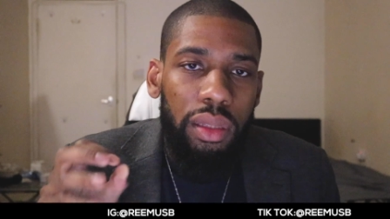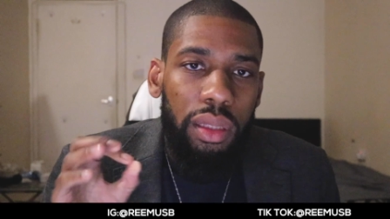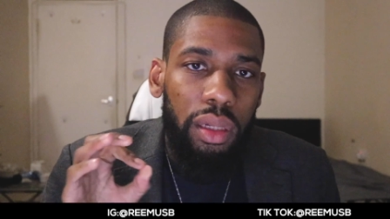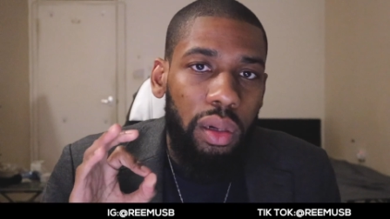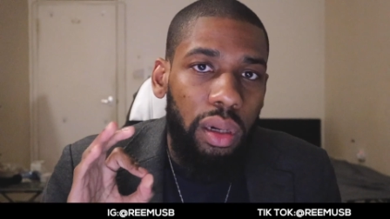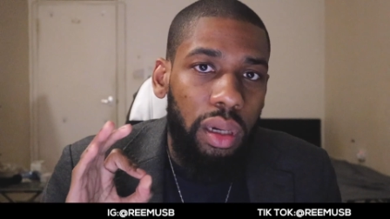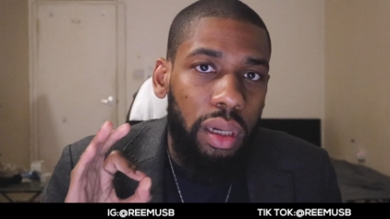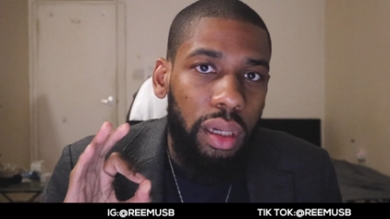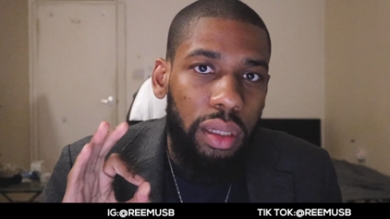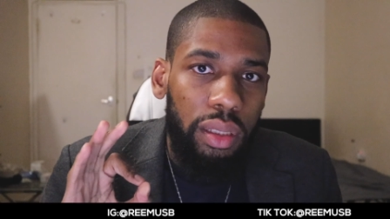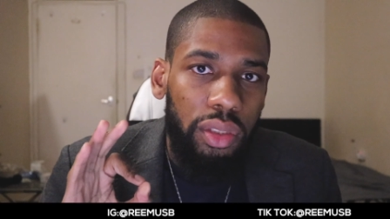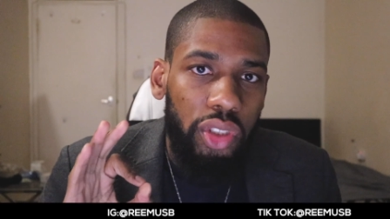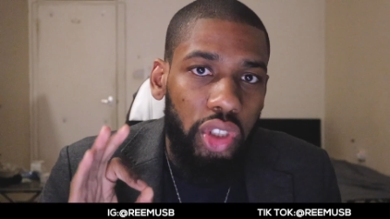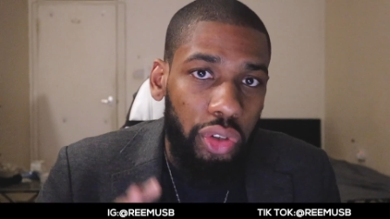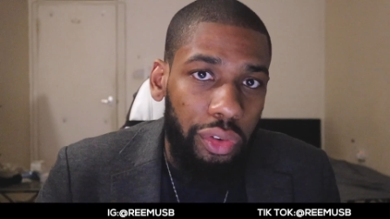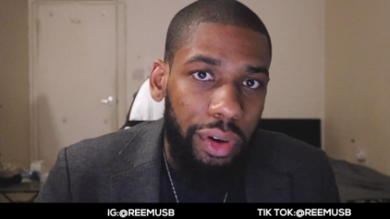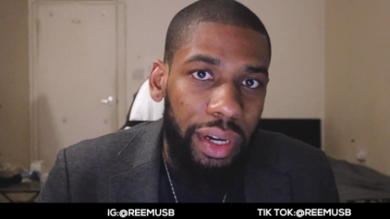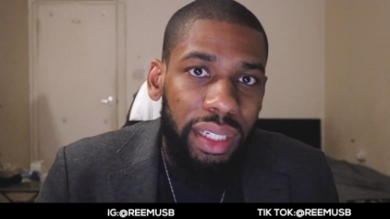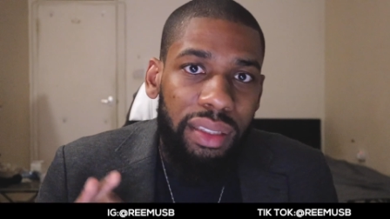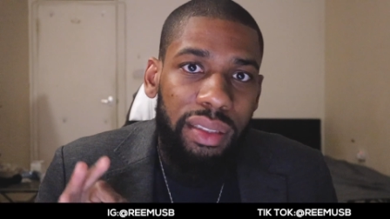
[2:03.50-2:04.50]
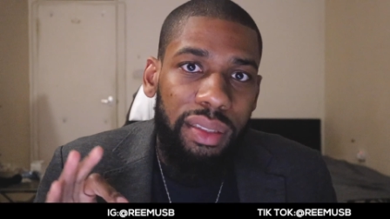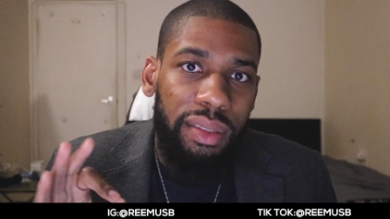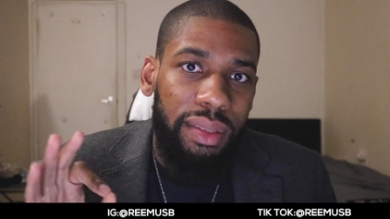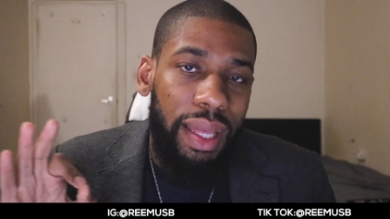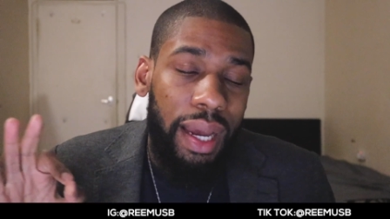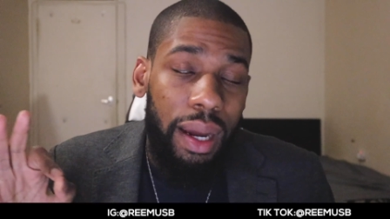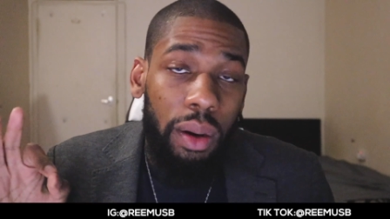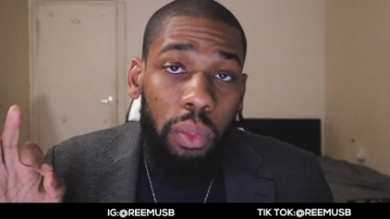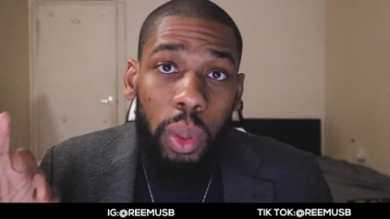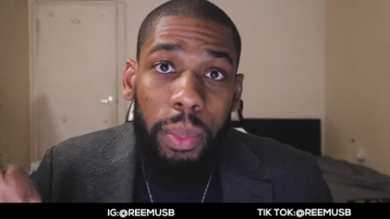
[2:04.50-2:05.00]
The traits
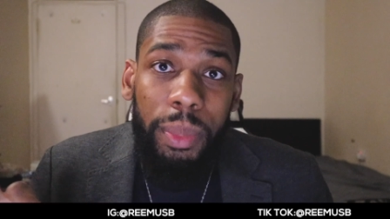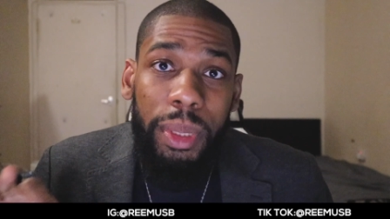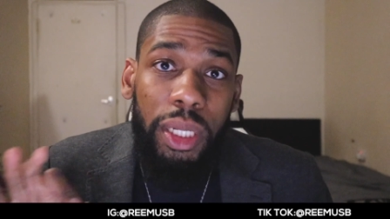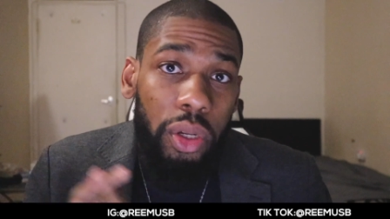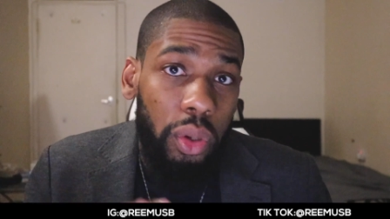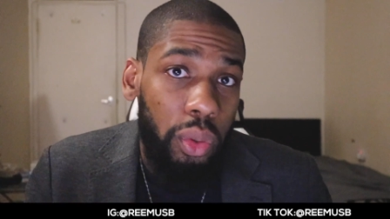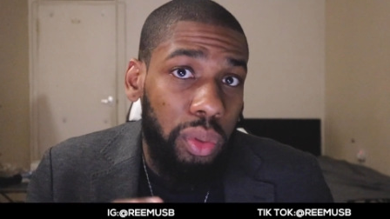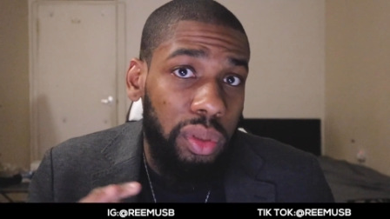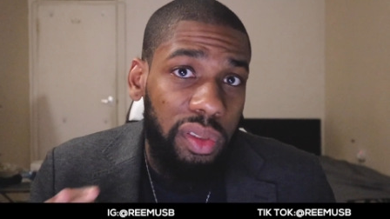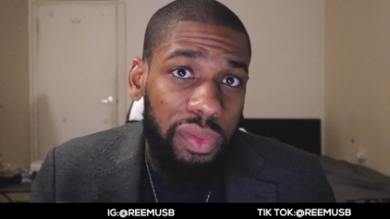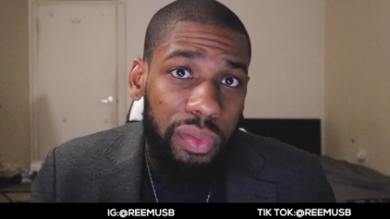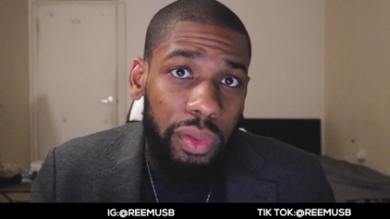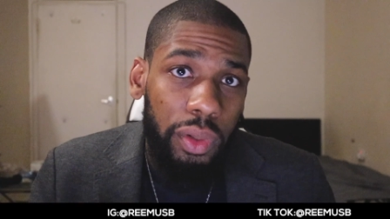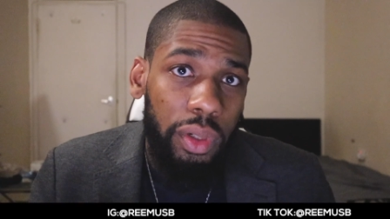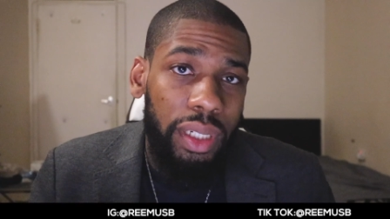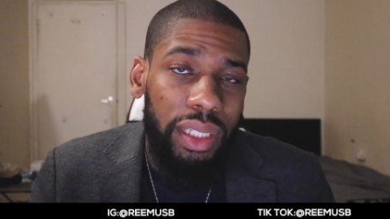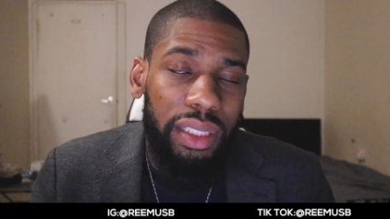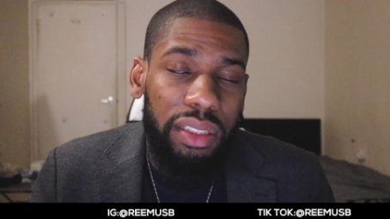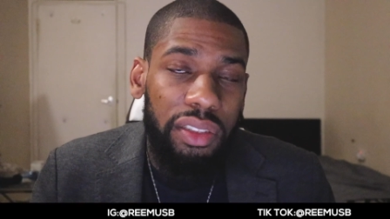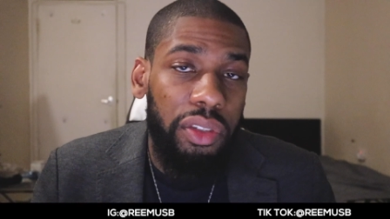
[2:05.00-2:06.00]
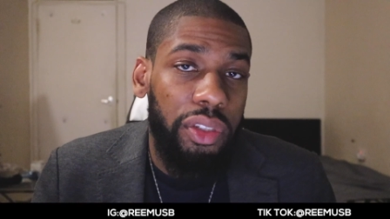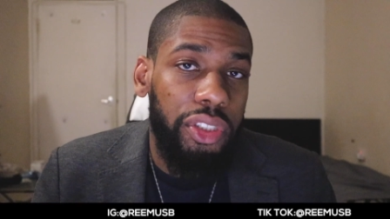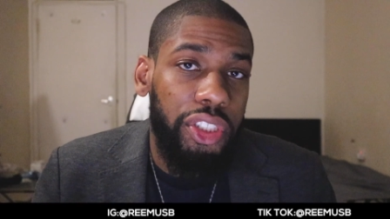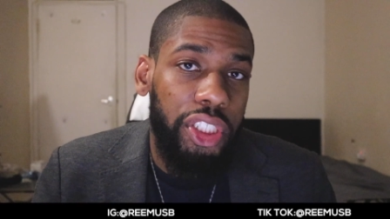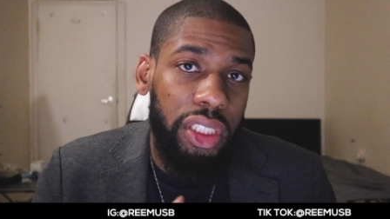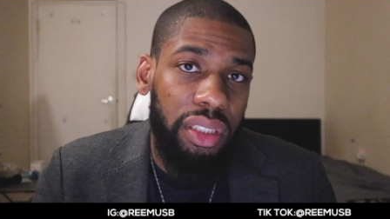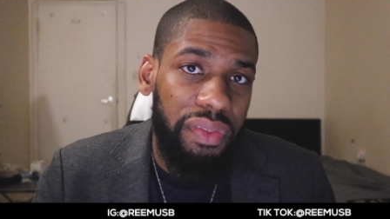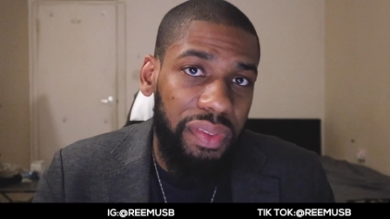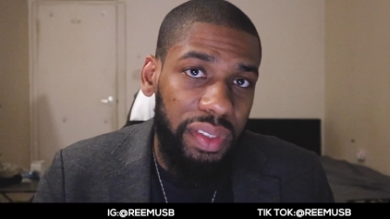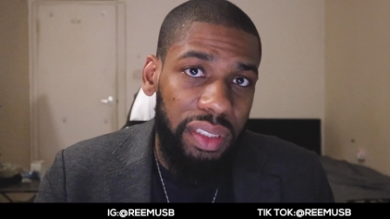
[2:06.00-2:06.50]
that a woman goes for is not
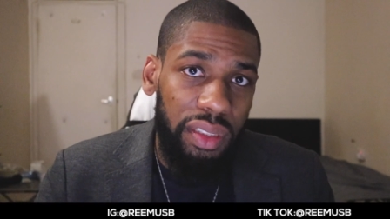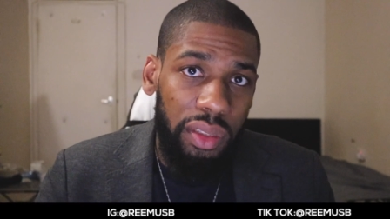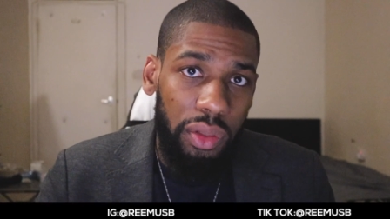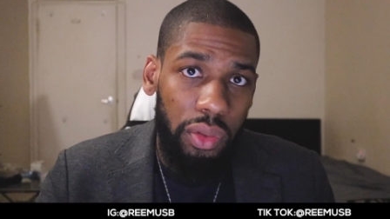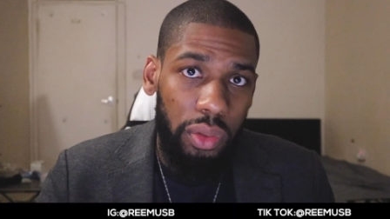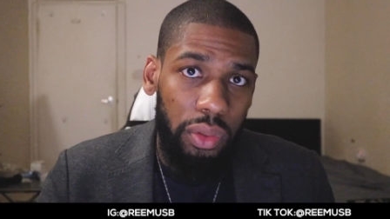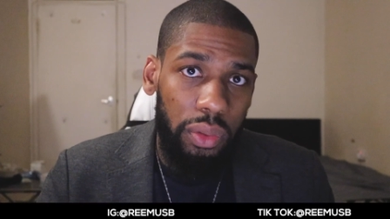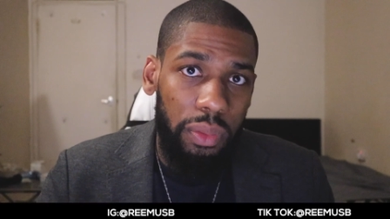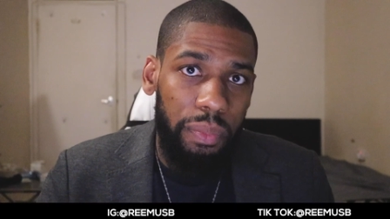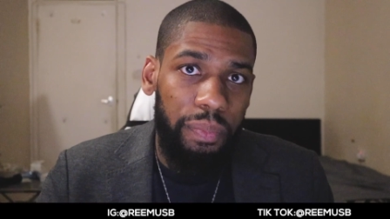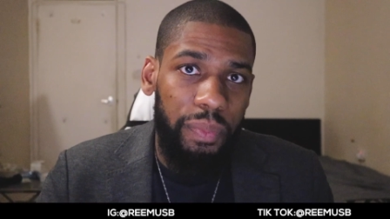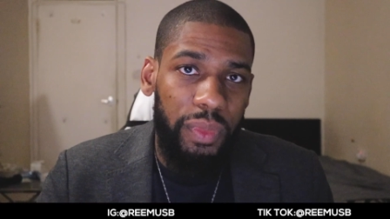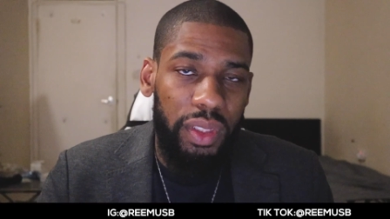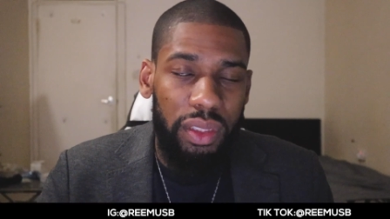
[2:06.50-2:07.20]
just physical.